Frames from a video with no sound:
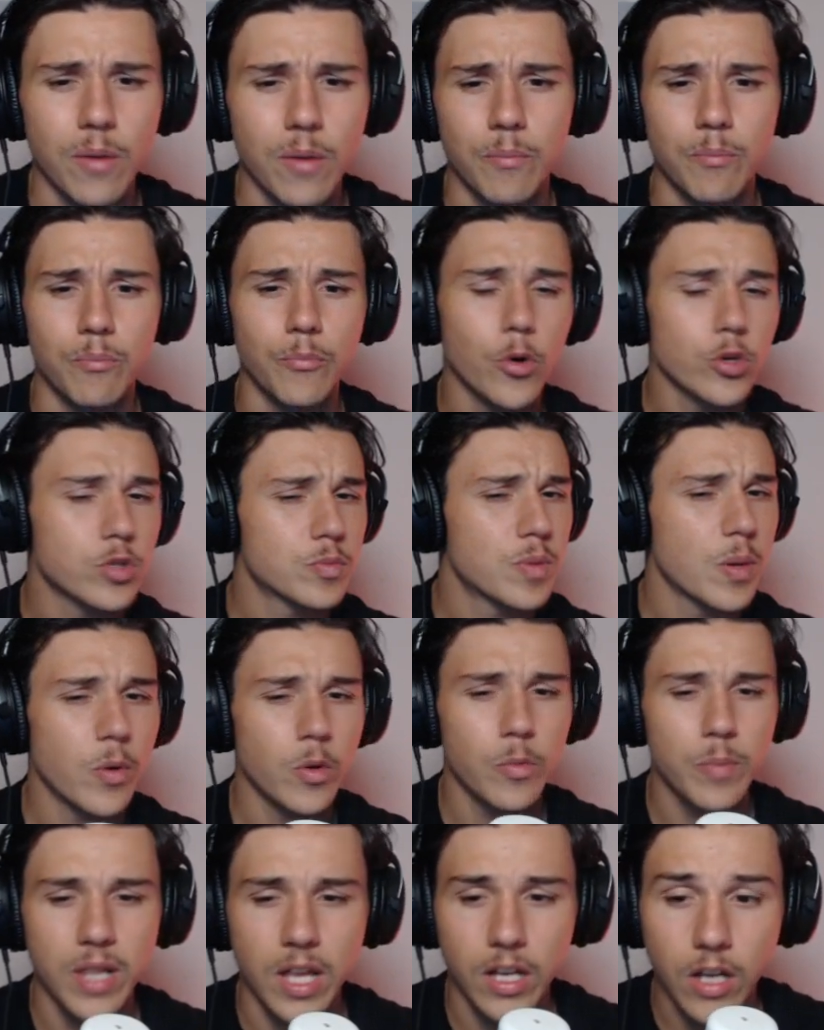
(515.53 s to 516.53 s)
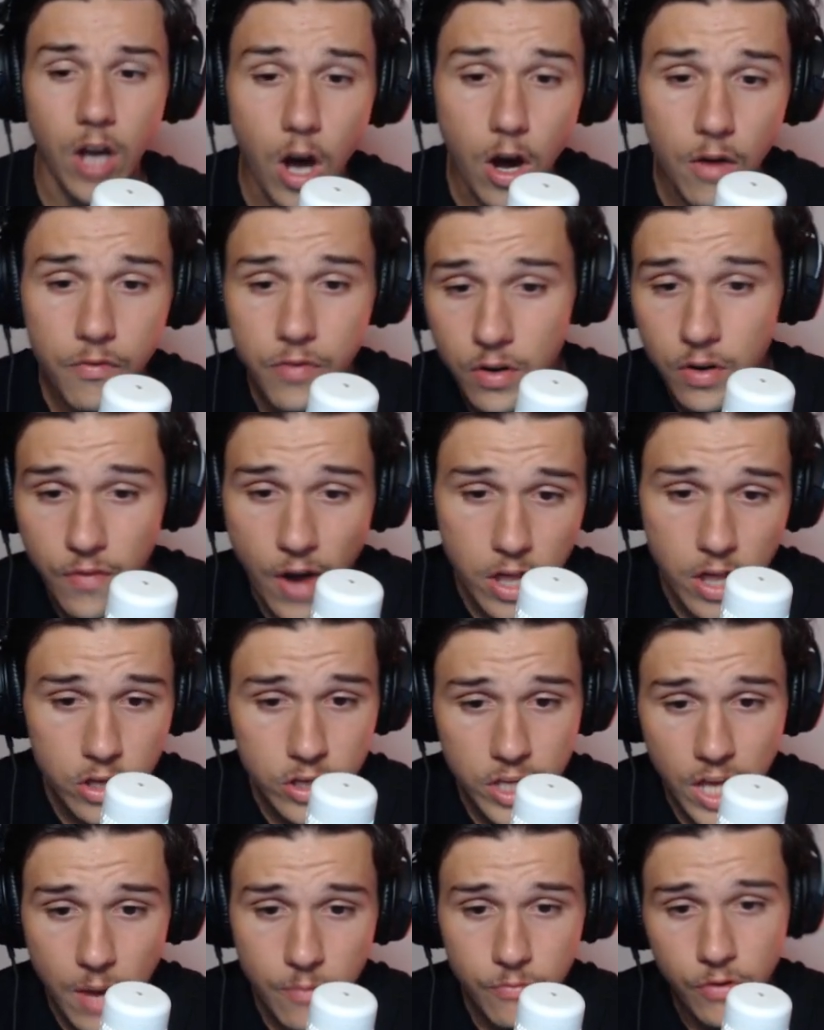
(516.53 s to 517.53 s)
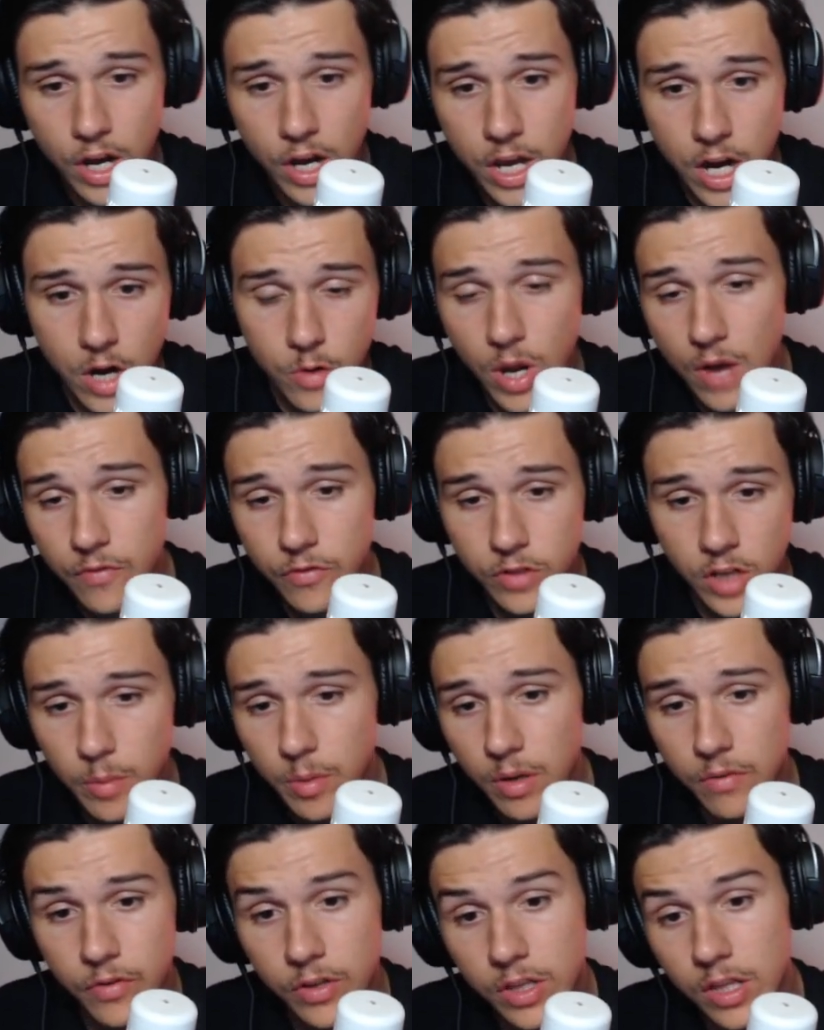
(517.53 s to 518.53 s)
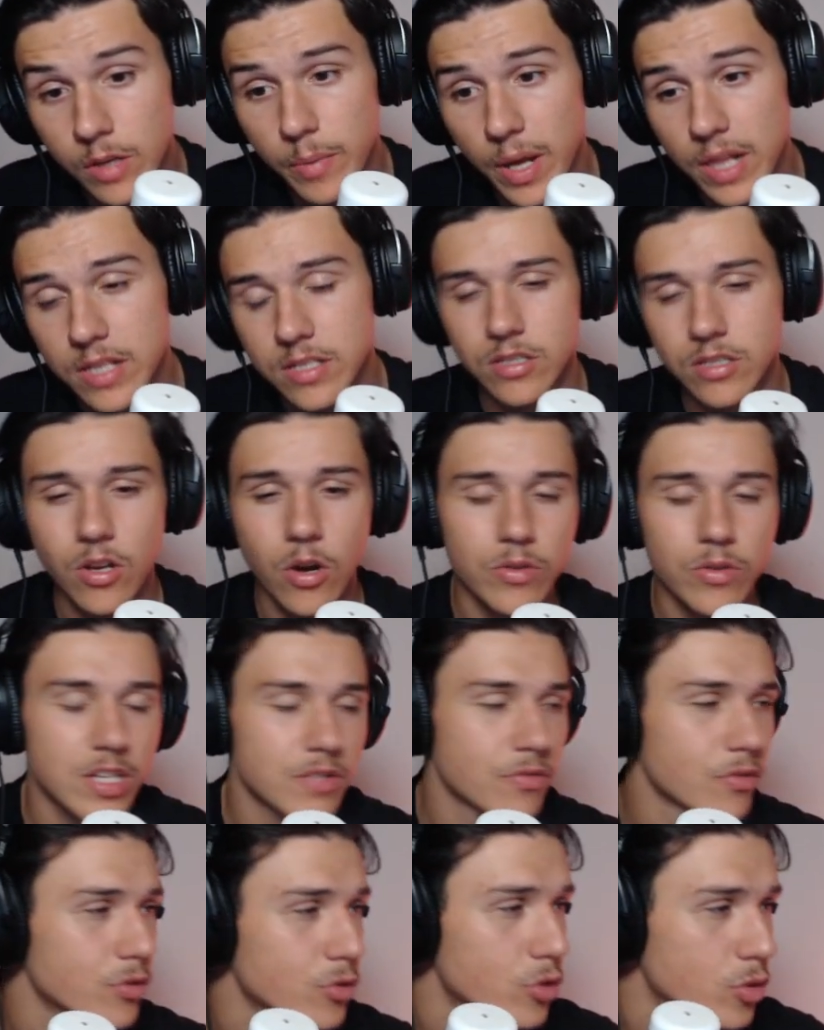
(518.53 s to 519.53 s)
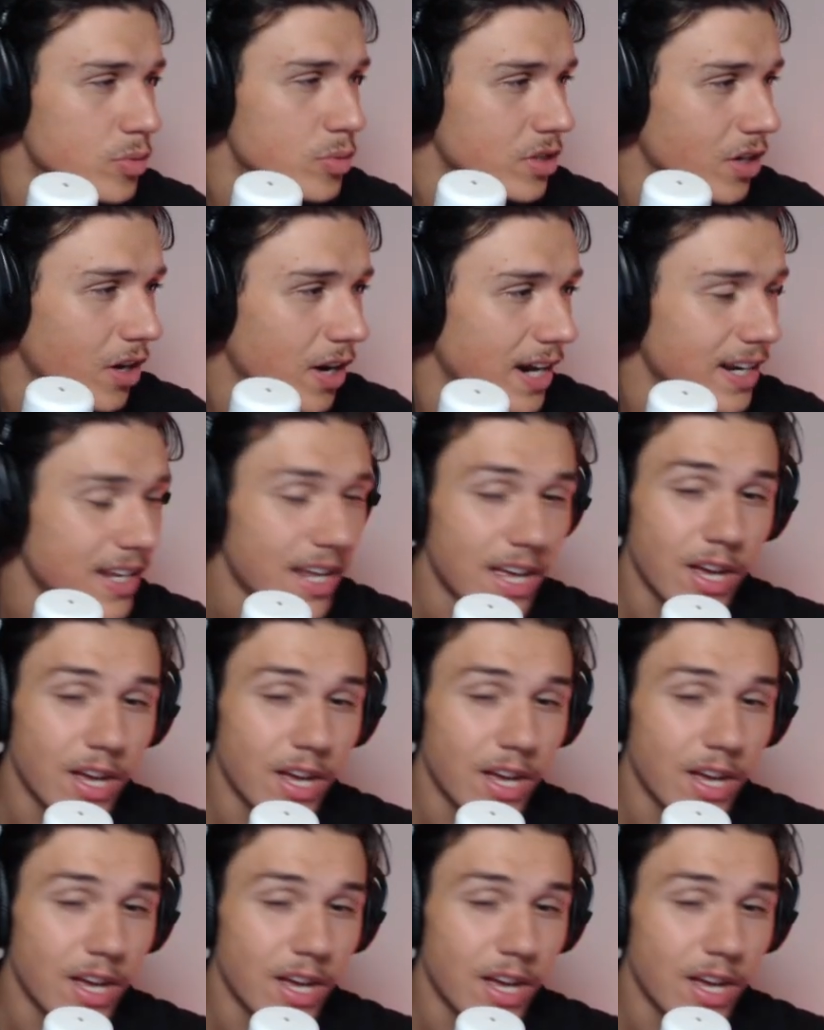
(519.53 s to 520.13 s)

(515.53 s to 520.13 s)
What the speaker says: Most people will be like, oh, for a value gap right here, you have to come down for the imbalance. No, that's for noobs. All right.